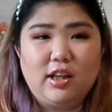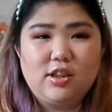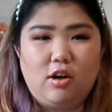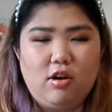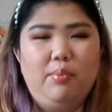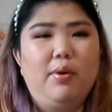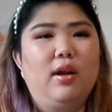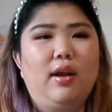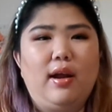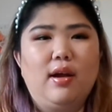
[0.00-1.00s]
talk
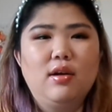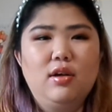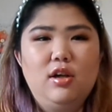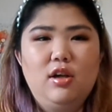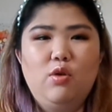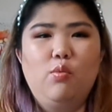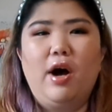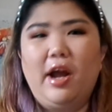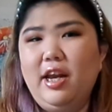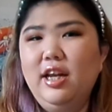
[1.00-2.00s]
about like
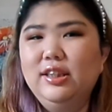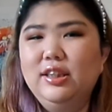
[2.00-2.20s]
wine.